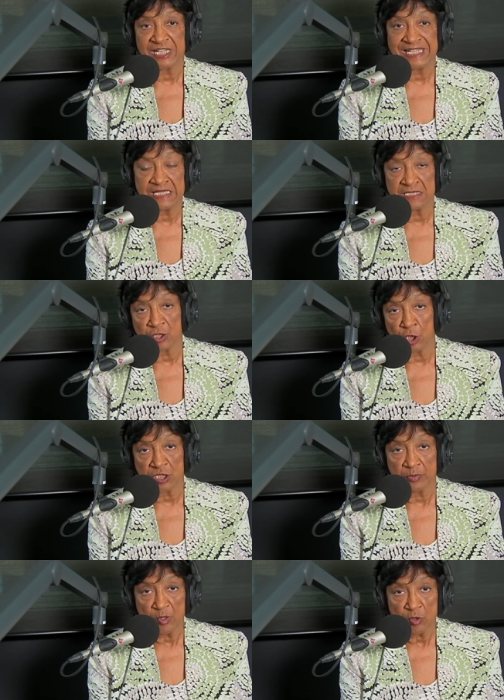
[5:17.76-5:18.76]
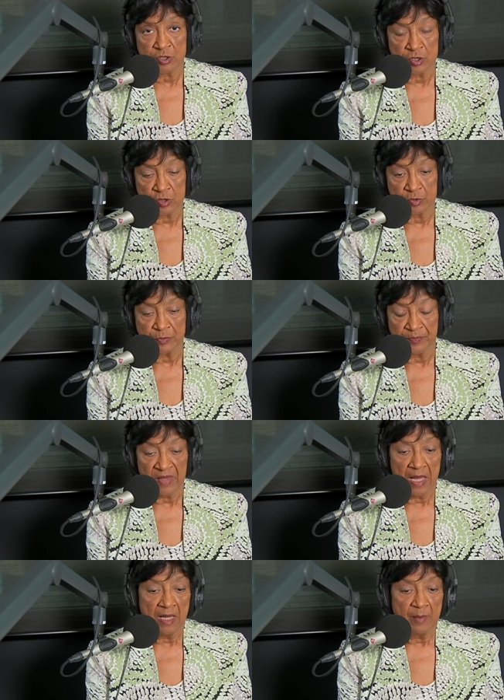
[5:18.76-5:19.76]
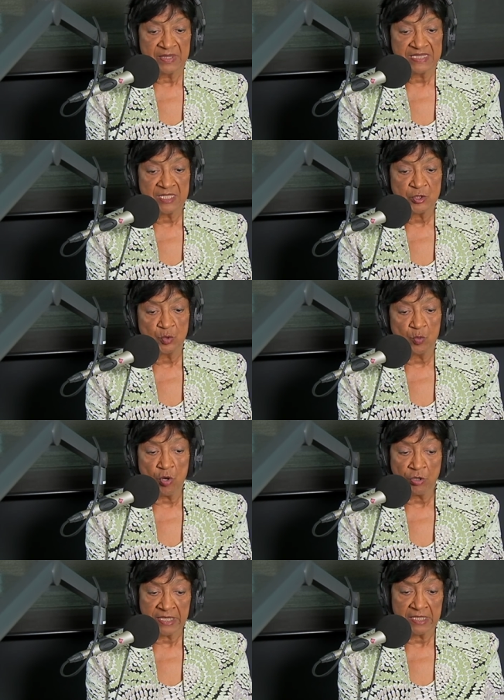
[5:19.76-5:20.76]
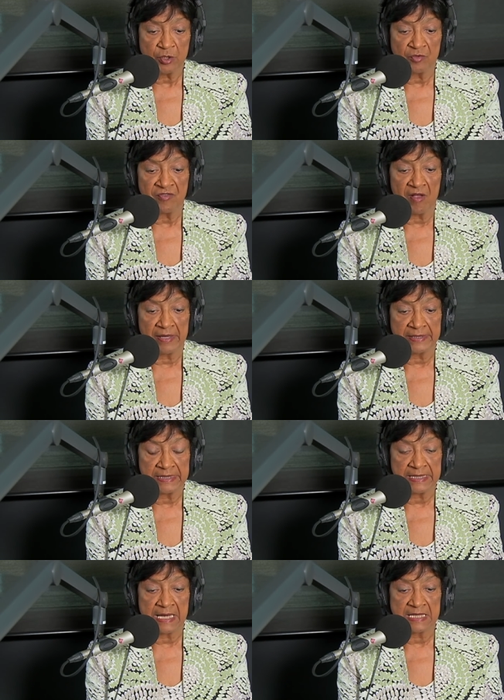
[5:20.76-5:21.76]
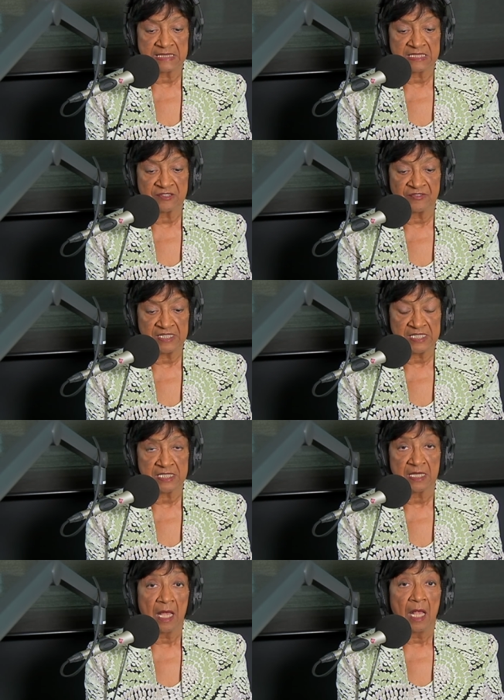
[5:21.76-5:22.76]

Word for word: he is not supposed to do. But as you walk in, you find he has his feet